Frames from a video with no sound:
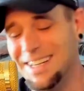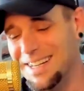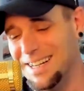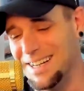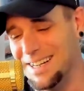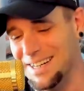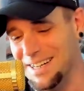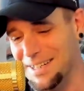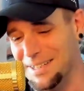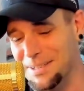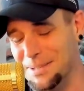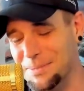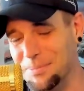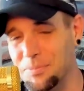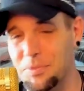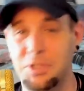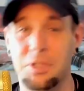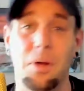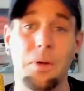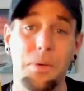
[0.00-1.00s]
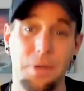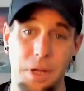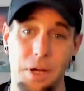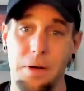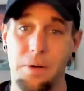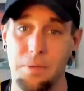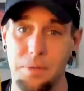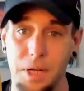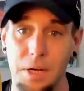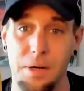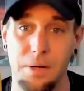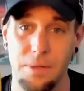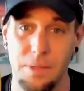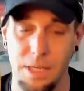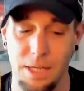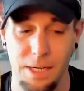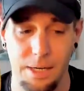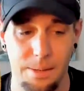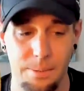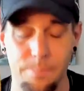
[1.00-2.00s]
Um, so, no, no.
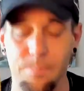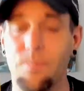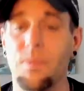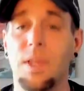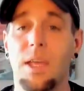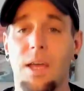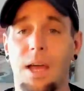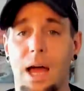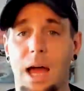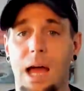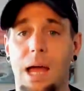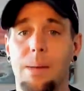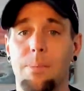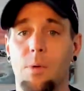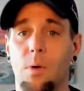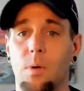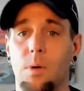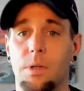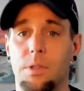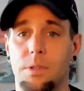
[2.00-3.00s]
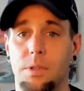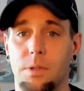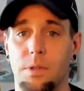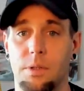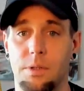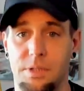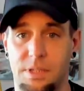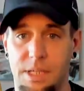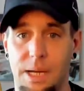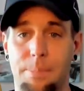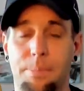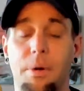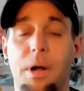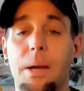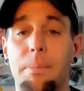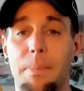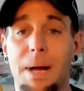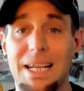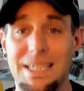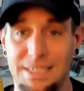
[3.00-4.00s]
Um, I'm going to
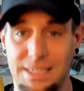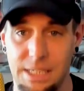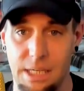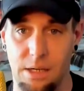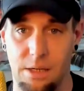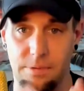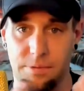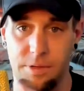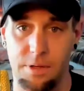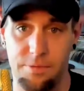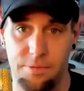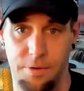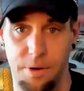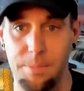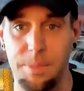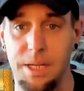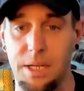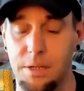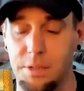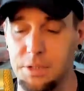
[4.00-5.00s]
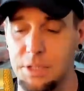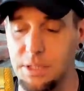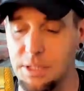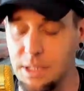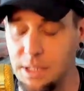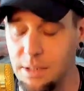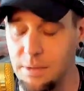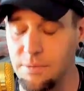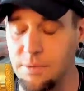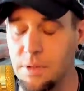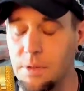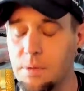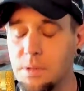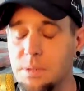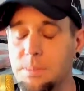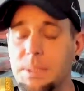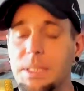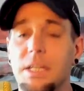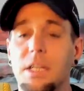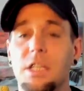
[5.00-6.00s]
separate myself from the energies that
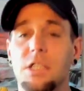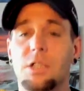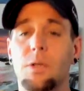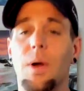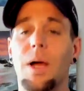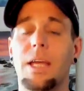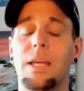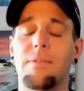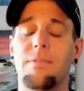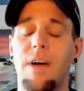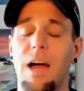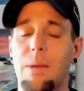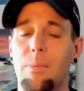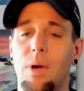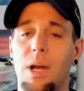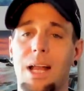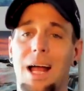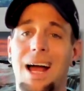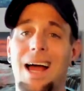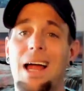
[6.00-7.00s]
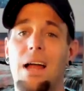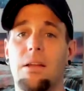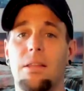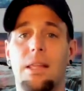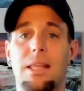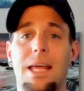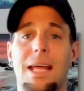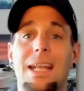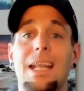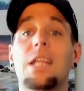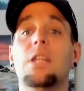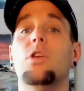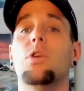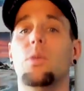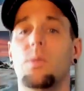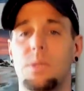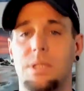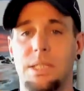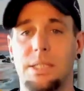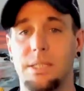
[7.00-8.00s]
influence me so I can vibrate higher than that and
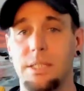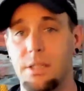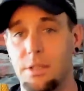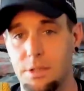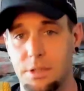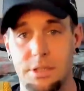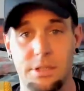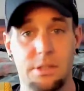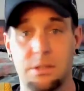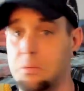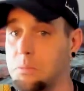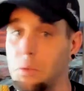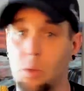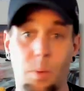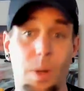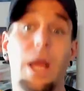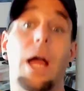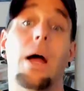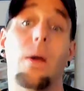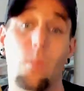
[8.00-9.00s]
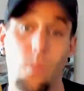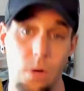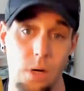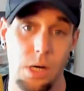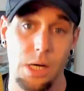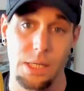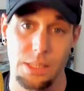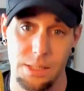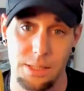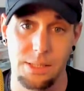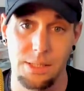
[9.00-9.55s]
use these energies the way I want.